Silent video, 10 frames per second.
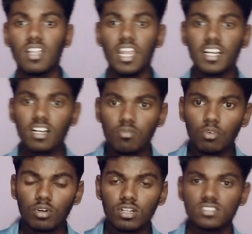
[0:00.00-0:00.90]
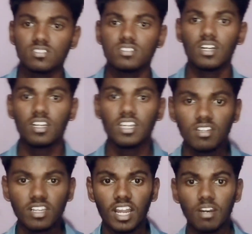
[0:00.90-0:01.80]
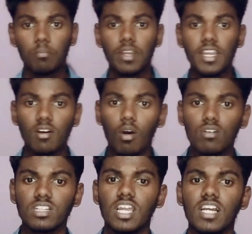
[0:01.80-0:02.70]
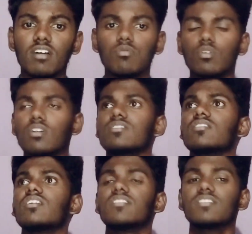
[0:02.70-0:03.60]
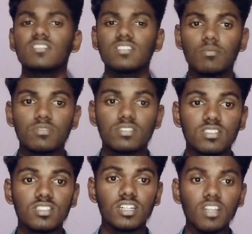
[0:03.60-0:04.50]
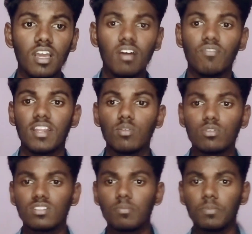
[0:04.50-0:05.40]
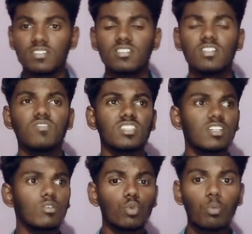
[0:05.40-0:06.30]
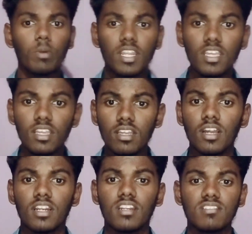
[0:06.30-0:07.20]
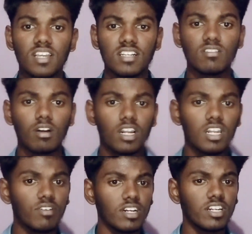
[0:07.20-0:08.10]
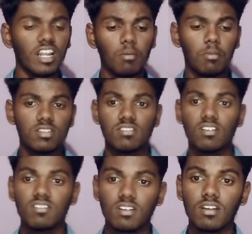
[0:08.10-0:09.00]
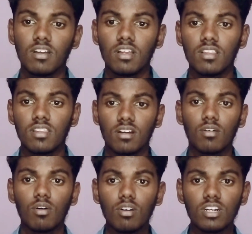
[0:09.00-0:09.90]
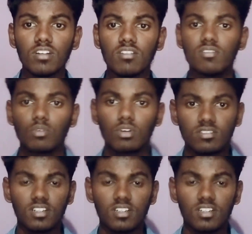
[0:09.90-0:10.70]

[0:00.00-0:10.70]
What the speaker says: The lack of focus, it can make cause a lack of focus in the system's design where users are presented with too many distractions or unlimited elements. The cognitive dissonance, the